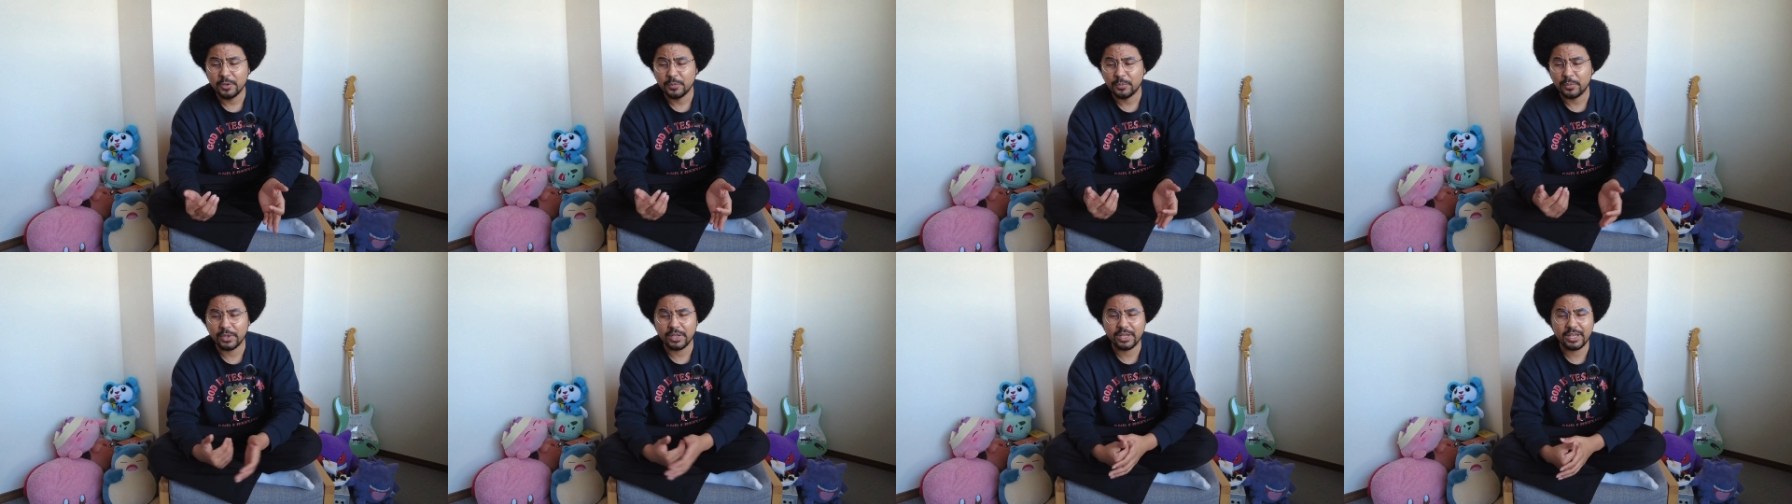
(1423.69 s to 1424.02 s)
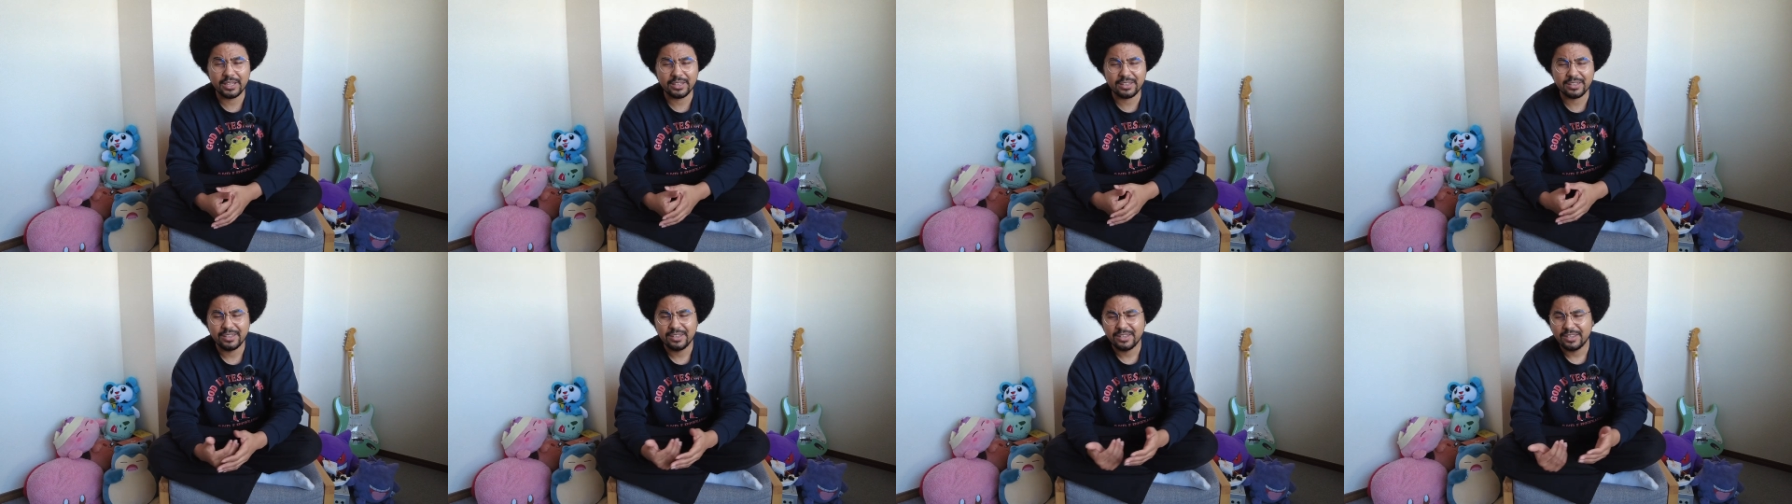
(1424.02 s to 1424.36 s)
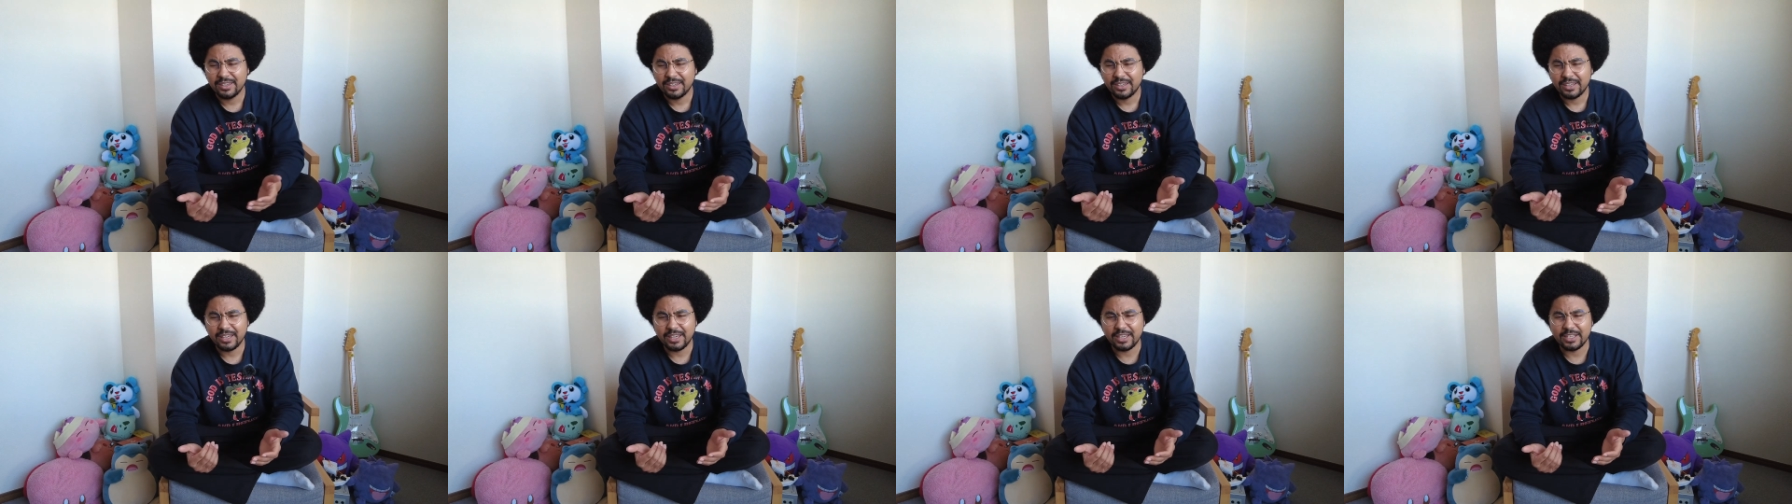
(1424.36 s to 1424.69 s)
But like,
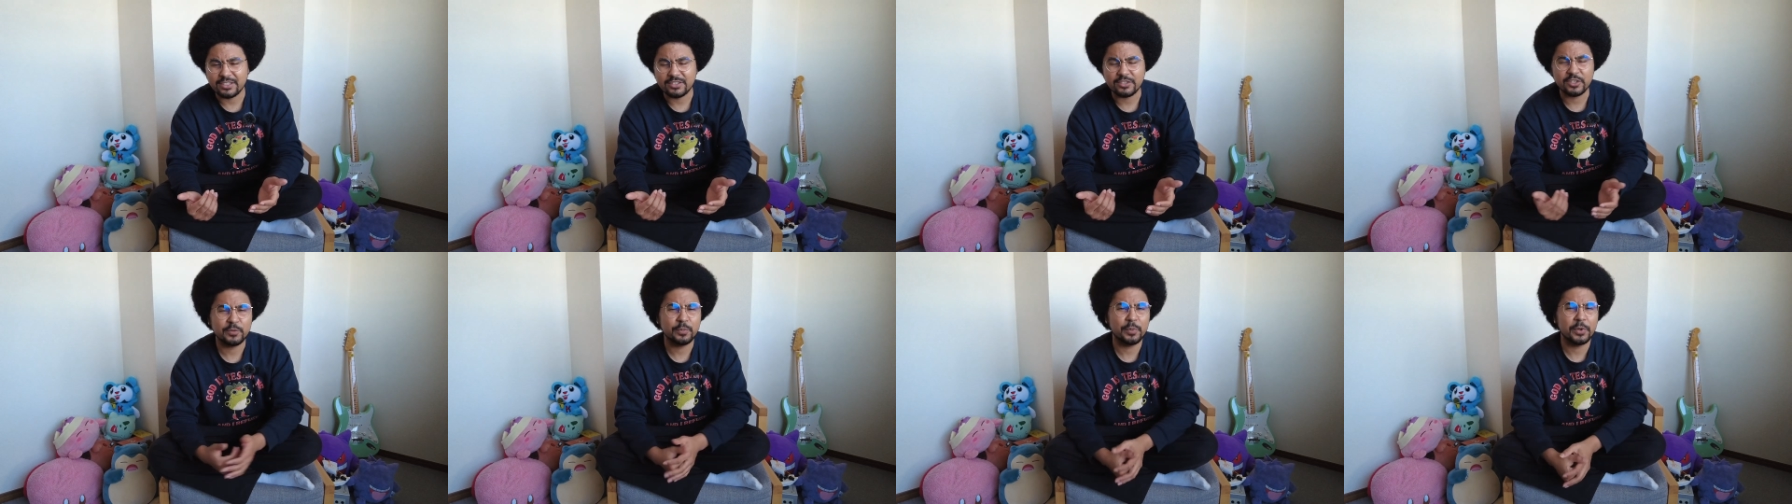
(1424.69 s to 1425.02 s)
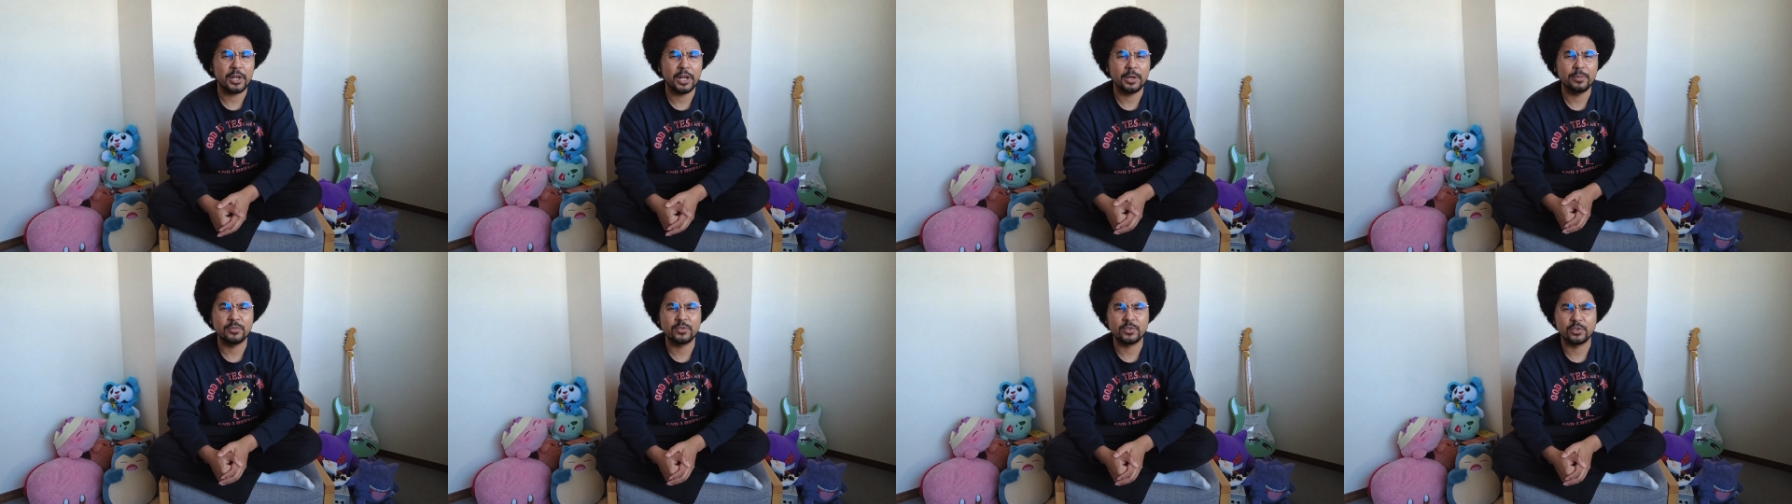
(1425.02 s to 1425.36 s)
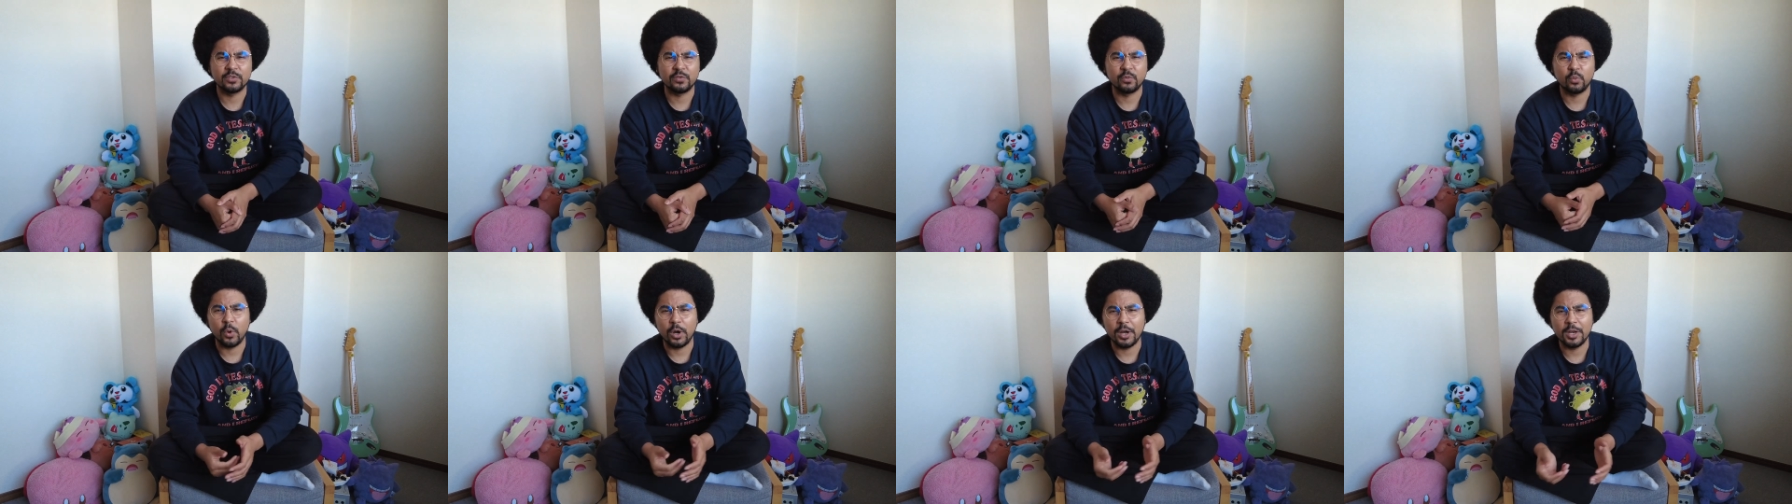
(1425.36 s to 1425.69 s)
it's just become sort
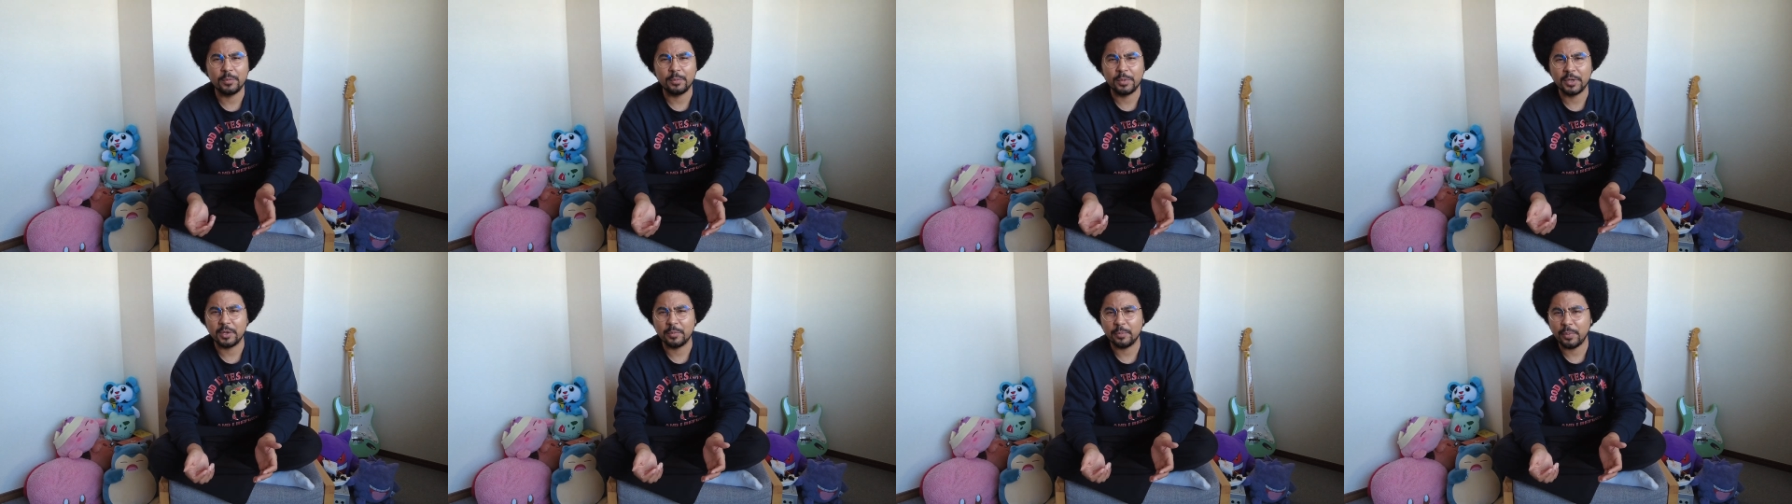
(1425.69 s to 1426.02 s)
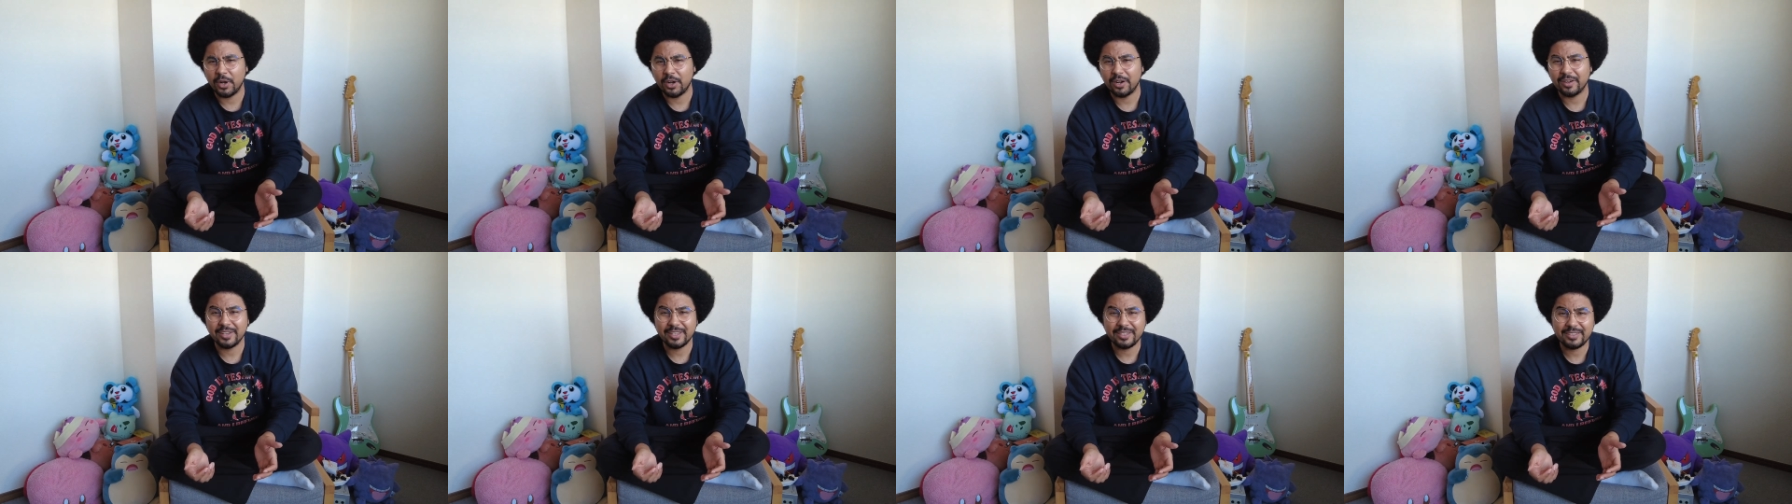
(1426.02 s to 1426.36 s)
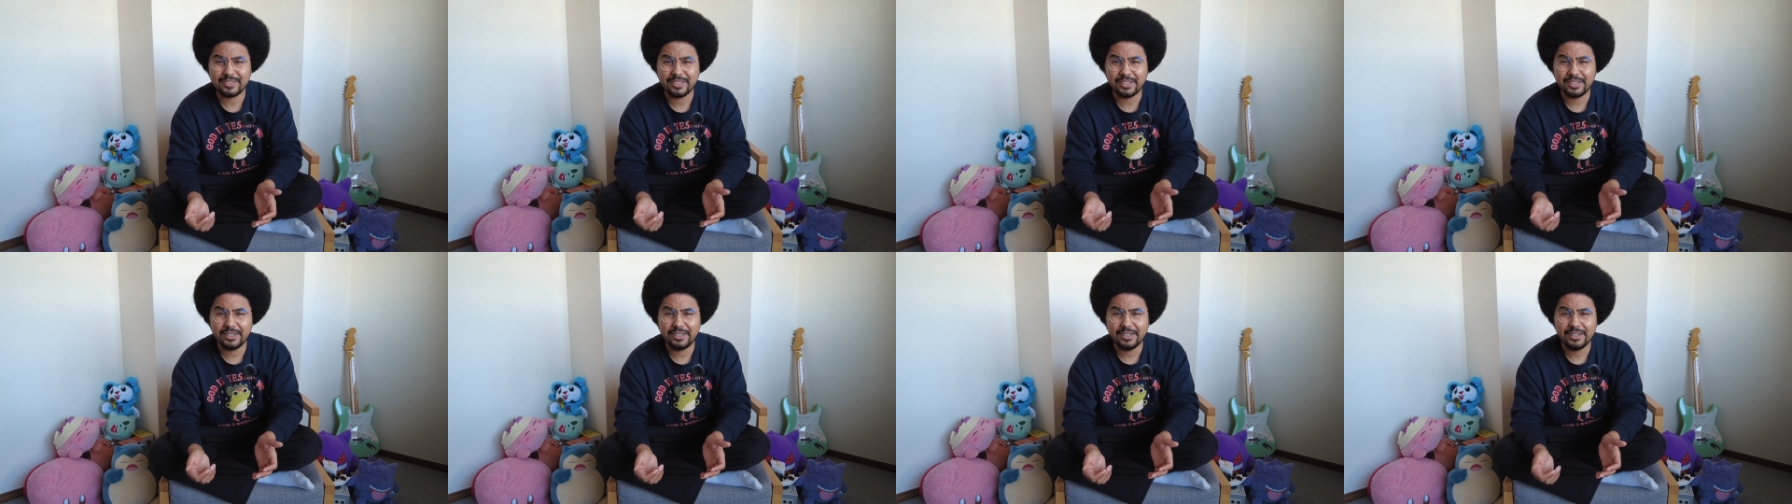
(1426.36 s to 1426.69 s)
of one big party
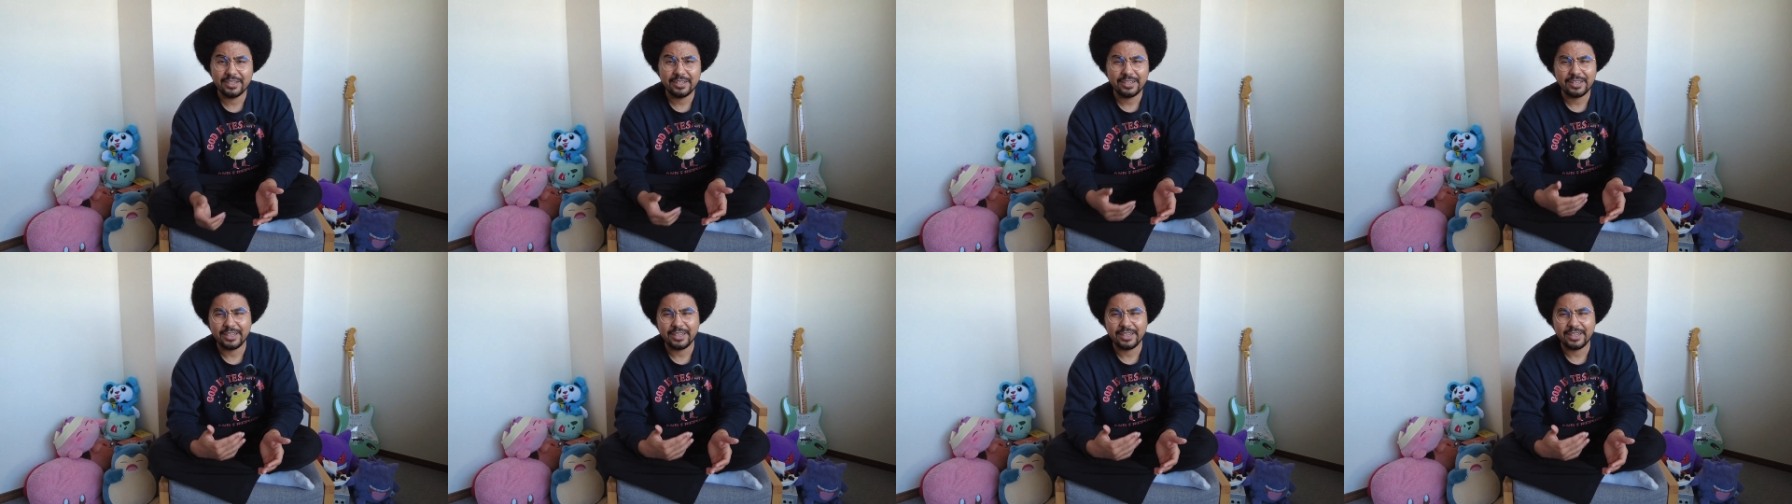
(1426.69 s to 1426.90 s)
city.